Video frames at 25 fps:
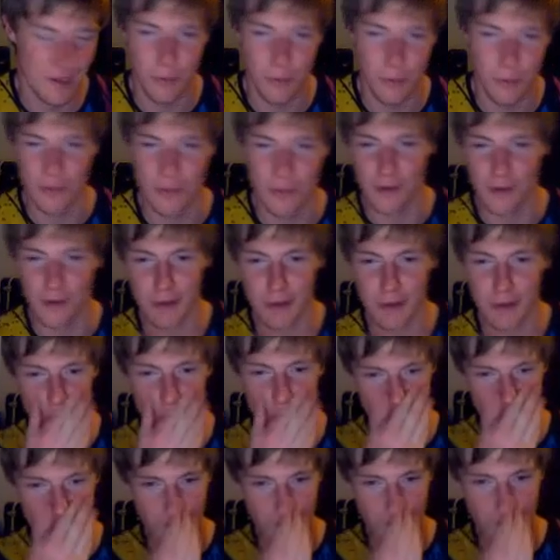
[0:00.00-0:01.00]
This will be fun
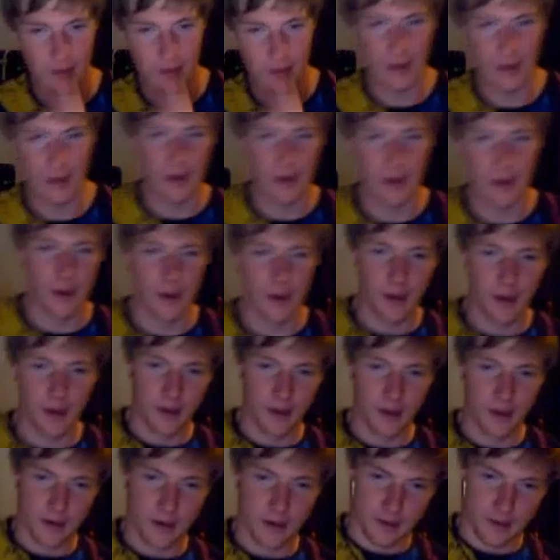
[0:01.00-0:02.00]
to talk about.
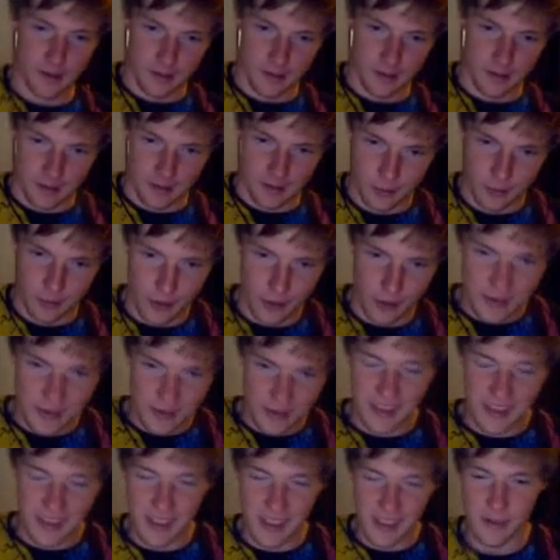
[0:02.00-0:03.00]

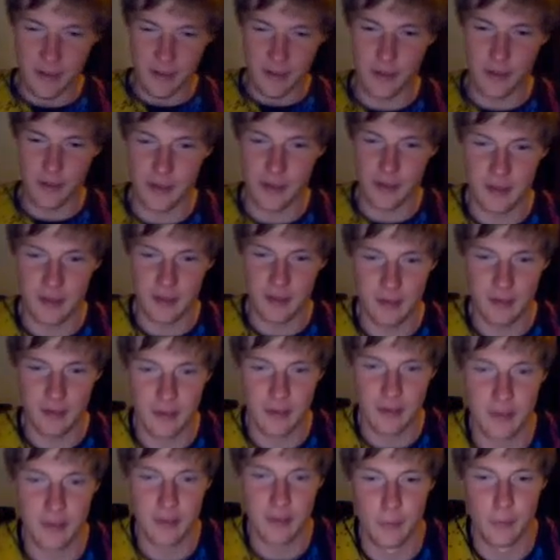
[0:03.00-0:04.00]
John Cena
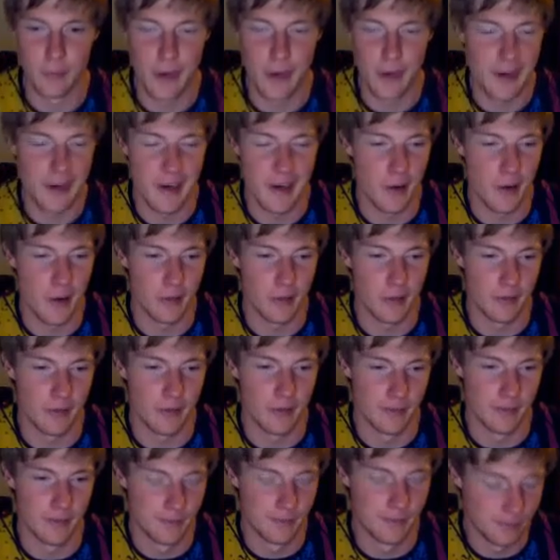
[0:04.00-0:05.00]
versus Randy
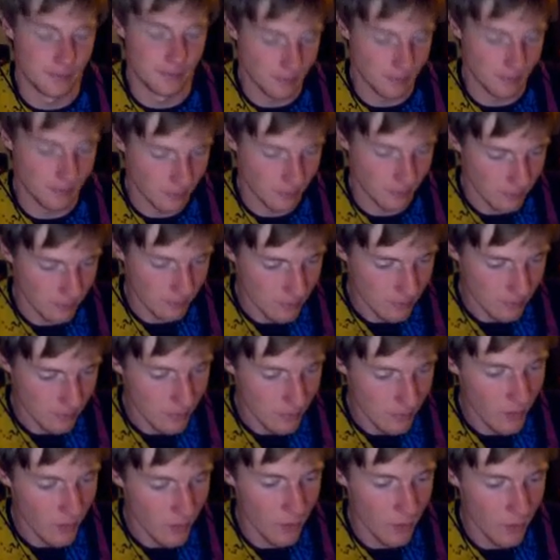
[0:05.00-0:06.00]
Orton
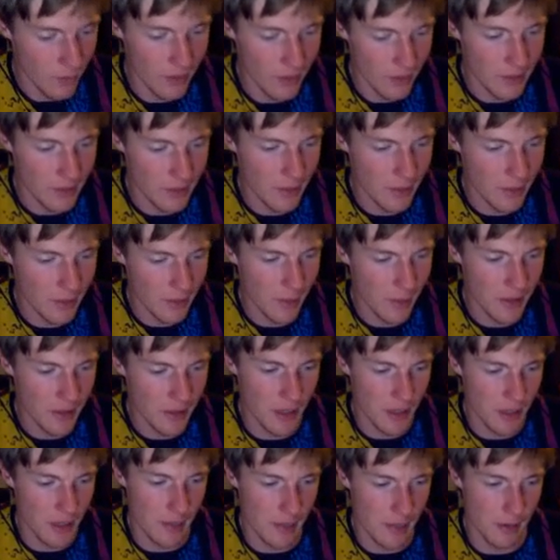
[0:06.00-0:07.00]
for the
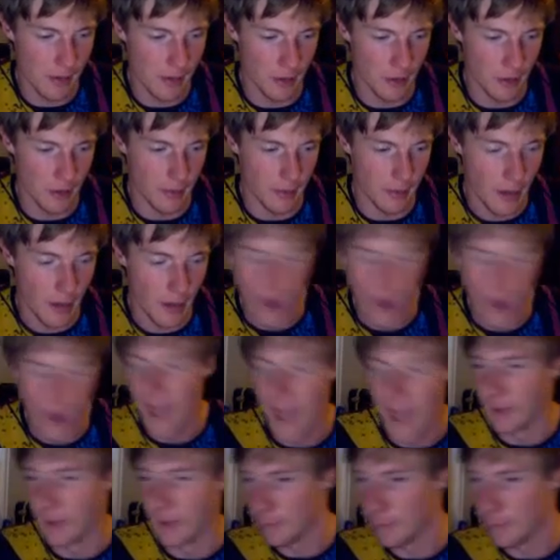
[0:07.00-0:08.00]
WWE Championship.
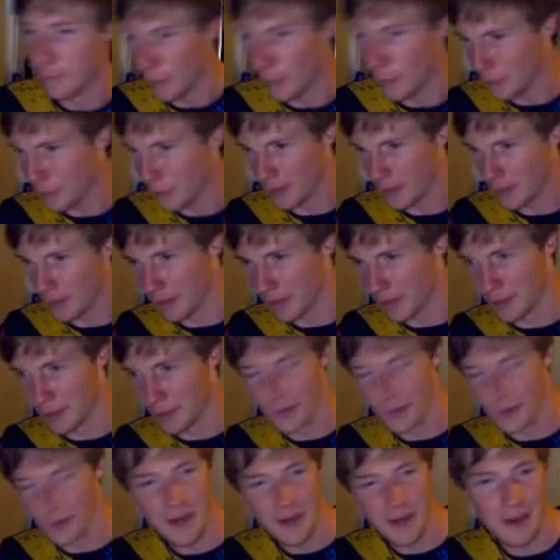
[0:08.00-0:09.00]
The first thing
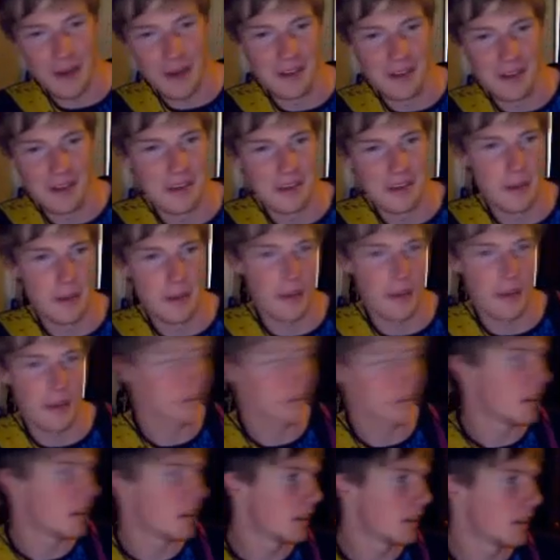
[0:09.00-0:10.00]
I'm going to rant about this
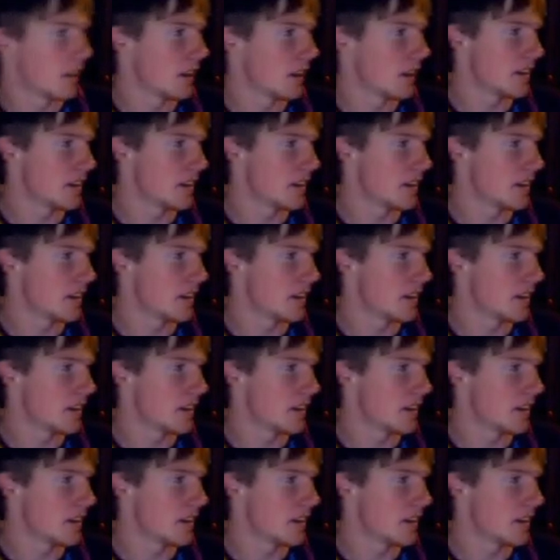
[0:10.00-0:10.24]
match